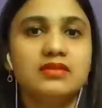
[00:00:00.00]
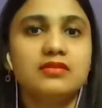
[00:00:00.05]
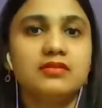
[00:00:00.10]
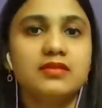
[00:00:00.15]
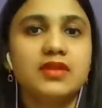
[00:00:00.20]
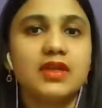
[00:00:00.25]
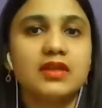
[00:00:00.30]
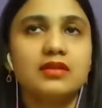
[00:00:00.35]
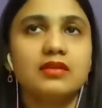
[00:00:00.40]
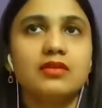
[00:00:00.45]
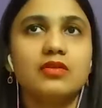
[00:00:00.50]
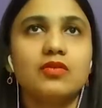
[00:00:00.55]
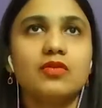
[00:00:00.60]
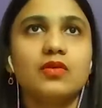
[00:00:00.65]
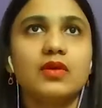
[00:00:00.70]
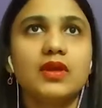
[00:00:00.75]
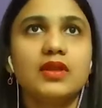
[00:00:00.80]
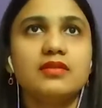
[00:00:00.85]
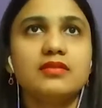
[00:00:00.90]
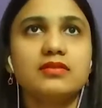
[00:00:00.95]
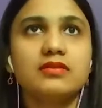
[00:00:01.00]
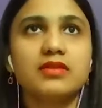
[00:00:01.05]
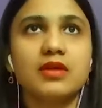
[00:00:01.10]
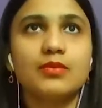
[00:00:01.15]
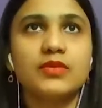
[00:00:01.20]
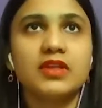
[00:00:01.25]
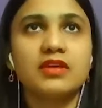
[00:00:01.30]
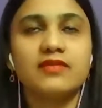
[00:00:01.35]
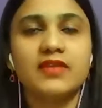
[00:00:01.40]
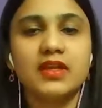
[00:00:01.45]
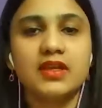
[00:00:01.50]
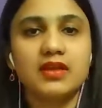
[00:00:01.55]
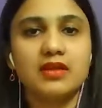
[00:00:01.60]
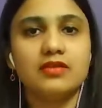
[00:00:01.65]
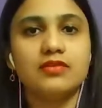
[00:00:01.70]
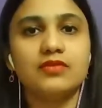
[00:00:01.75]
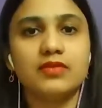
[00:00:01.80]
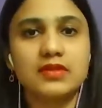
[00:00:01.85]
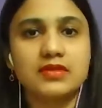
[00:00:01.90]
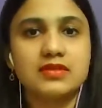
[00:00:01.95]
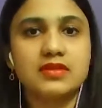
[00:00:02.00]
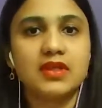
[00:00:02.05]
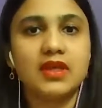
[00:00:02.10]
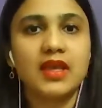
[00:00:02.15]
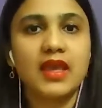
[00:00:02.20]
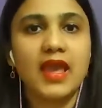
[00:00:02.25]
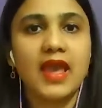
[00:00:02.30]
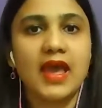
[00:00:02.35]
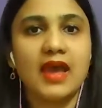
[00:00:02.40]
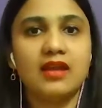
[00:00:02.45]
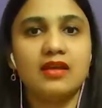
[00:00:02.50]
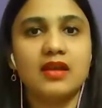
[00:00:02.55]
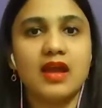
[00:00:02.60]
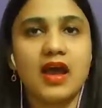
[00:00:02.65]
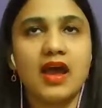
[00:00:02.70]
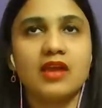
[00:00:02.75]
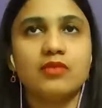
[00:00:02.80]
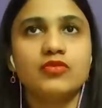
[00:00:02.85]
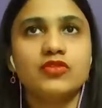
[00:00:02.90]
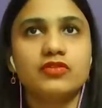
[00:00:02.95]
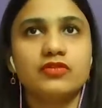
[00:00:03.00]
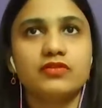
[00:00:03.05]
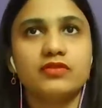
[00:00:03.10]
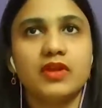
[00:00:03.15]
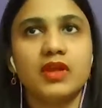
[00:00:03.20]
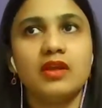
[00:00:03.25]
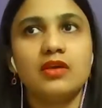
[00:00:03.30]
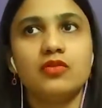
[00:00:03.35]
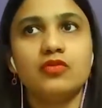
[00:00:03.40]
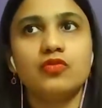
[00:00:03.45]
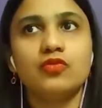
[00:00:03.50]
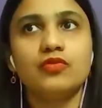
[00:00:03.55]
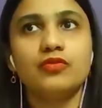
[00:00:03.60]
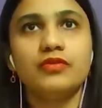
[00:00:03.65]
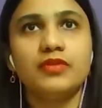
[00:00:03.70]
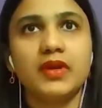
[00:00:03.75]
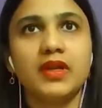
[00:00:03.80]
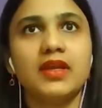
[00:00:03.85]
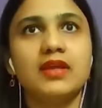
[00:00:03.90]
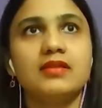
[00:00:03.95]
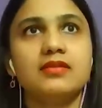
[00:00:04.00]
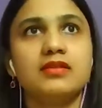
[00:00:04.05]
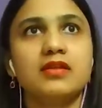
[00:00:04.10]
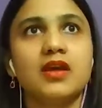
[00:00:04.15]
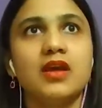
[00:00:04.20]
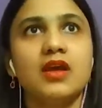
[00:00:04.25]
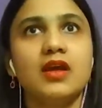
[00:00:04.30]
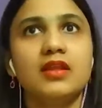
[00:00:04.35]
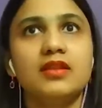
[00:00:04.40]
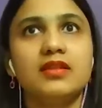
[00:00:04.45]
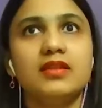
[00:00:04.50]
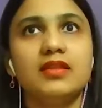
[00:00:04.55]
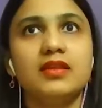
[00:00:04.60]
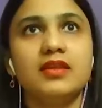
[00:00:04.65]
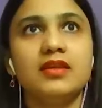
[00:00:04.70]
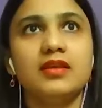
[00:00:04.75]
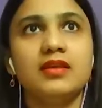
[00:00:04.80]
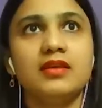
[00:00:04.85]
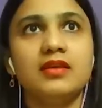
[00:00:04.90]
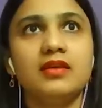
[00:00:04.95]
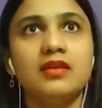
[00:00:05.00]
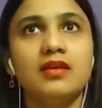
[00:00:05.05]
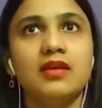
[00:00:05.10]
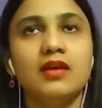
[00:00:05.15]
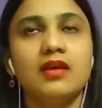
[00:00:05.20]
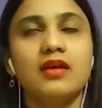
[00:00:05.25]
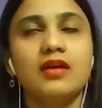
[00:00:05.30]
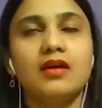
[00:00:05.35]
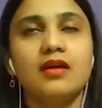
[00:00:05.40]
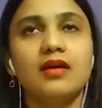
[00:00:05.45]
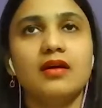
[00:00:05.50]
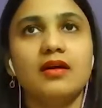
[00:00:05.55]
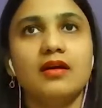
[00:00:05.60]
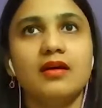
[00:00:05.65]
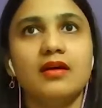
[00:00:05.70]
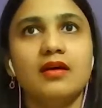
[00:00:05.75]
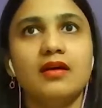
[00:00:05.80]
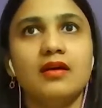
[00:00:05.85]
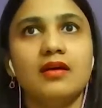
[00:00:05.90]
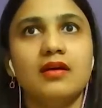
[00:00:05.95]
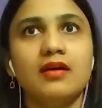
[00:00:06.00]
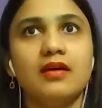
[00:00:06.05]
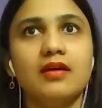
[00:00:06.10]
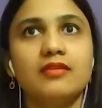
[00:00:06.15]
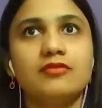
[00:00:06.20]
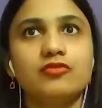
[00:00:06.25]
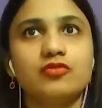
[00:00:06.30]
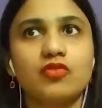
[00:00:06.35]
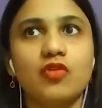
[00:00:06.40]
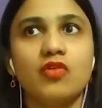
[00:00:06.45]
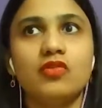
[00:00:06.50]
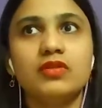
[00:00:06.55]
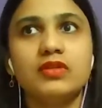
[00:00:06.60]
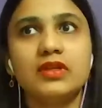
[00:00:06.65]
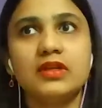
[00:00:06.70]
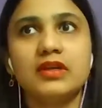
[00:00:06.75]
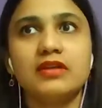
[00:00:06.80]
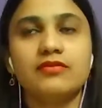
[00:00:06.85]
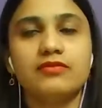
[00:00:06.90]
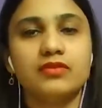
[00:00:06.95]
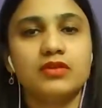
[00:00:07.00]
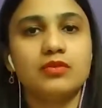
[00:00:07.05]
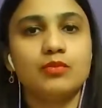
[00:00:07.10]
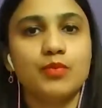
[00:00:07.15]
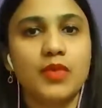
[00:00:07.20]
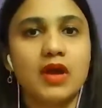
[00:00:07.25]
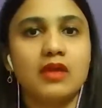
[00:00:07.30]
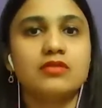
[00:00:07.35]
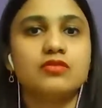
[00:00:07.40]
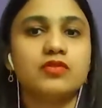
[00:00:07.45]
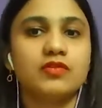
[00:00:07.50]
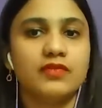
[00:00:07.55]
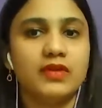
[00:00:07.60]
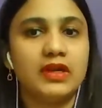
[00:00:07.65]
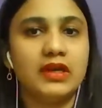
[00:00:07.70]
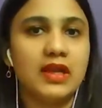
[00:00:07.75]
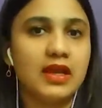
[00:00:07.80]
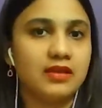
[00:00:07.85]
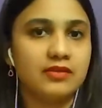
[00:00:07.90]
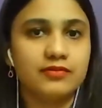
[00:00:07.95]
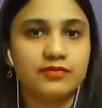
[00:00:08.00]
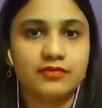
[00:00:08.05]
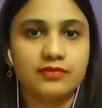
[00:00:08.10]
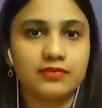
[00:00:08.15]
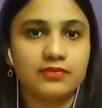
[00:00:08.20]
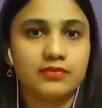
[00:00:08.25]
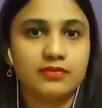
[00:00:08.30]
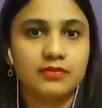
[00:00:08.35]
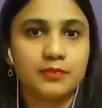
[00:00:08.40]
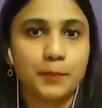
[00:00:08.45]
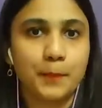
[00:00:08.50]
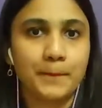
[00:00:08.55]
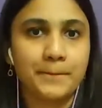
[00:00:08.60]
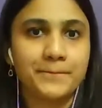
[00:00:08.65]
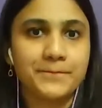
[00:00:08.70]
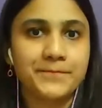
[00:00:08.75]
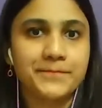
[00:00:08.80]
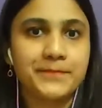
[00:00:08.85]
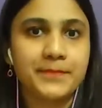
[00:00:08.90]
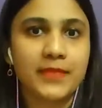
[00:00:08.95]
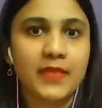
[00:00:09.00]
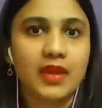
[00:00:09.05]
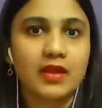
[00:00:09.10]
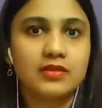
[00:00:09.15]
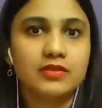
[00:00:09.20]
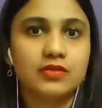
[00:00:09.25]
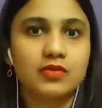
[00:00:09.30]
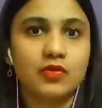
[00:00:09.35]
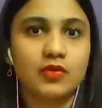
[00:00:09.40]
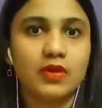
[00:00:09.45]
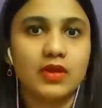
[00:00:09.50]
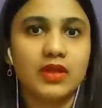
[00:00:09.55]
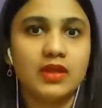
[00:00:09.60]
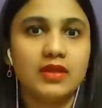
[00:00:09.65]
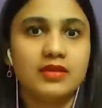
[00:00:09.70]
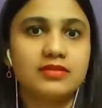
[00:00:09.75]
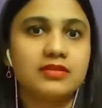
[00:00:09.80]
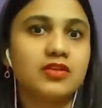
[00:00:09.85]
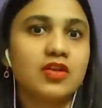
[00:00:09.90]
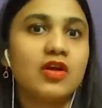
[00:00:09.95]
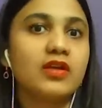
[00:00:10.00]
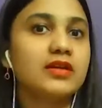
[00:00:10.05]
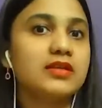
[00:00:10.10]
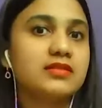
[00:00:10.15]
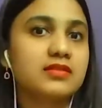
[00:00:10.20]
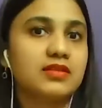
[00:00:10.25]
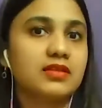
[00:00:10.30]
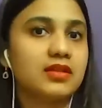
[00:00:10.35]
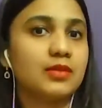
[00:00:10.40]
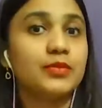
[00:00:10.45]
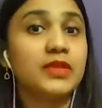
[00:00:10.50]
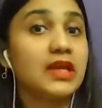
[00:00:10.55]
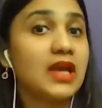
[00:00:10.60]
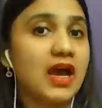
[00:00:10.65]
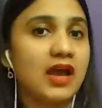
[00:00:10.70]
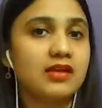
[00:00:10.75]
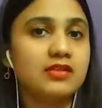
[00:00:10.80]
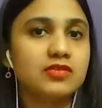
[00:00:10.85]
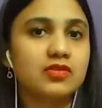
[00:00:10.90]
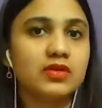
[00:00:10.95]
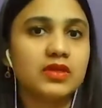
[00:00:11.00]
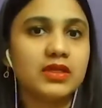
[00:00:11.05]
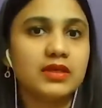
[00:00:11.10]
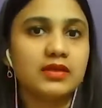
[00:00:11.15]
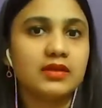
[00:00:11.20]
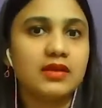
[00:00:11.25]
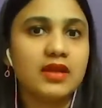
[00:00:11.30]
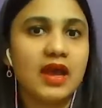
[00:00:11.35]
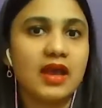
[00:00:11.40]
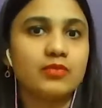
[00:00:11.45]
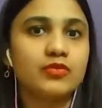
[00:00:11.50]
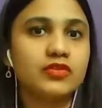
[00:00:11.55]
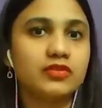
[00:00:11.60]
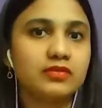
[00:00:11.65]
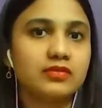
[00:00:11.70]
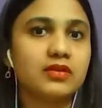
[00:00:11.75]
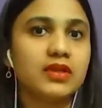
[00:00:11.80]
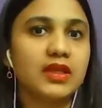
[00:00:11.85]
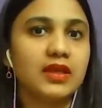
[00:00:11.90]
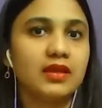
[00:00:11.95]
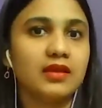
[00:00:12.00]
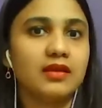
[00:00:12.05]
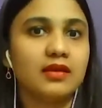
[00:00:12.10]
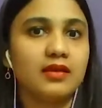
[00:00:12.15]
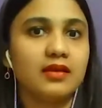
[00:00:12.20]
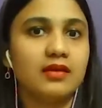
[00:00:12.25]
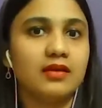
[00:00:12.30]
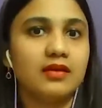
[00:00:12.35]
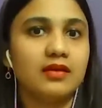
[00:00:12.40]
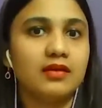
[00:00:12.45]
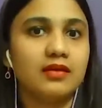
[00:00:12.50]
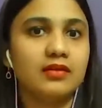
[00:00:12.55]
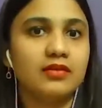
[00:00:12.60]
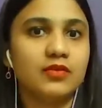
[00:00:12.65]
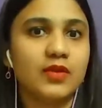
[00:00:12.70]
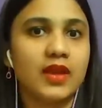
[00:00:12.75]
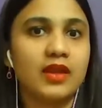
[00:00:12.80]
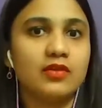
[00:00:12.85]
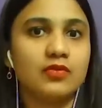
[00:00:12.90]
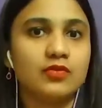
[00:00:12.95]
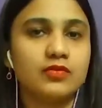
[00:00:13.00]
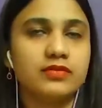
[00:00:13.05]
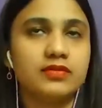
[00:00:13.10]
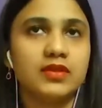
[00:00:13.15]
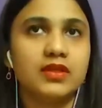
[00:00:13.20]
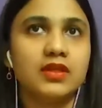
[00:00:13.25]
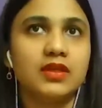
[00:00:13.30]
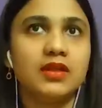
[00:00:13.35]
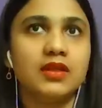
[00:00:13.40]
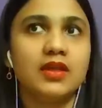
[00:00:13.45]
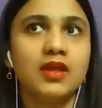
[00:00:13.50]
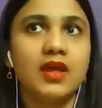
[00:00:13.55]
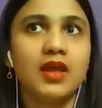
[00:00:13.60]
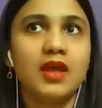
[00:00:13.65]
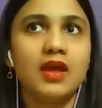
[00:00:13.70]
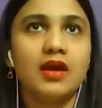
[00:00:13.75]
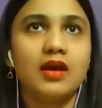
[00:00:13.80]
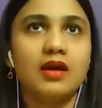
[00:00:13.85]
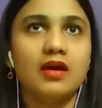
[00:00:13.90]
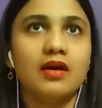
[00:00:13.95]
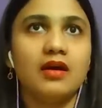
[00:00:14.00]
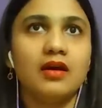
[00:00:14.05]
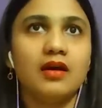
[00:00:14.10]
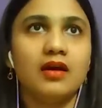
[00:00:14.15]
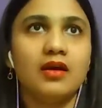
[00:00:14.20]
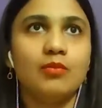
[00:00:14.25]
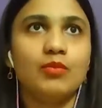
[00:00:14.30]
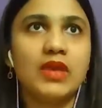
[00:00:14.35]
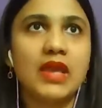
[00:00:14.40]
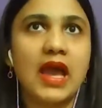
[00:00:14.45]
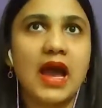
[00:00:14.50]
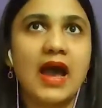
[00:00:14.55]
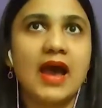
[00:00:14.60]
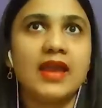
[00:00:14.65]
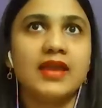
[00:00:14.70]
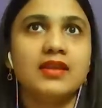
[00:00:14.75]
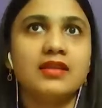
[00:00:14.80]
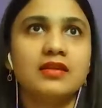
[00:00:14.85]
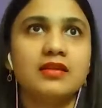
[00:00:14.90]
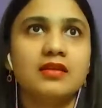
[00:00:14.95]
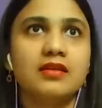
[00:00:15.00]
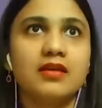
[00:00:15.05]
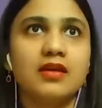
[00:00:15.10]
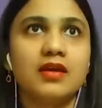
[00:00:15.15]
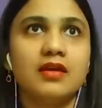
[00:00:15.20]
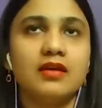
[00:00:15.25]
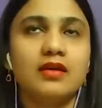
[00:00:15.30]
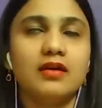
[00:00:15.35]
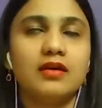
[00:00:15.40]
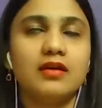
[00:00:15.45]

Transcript: just that it's something very intrinsic, and I'm just trying to trace the astrology in different parts of our life. So it's not something isolated. I'm just like trying to see behind,